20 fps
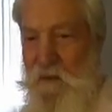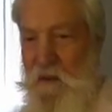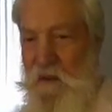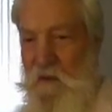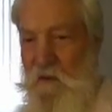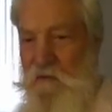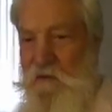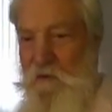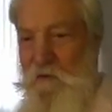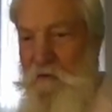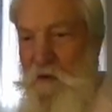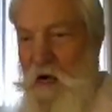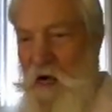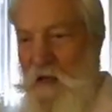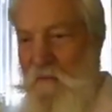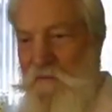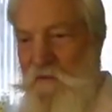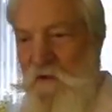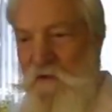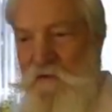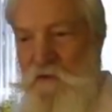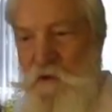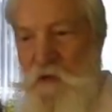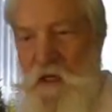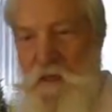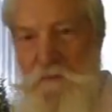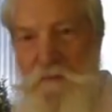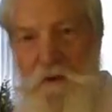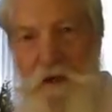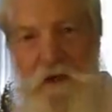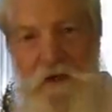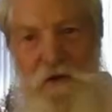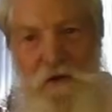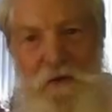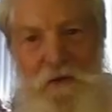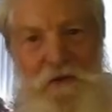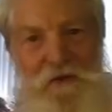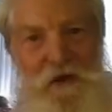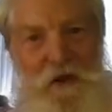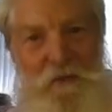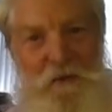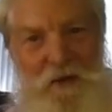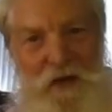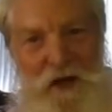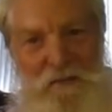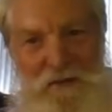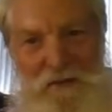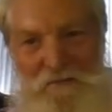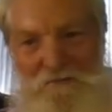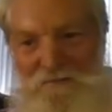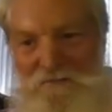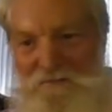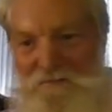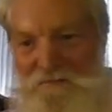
It survives this great pressure with no problem.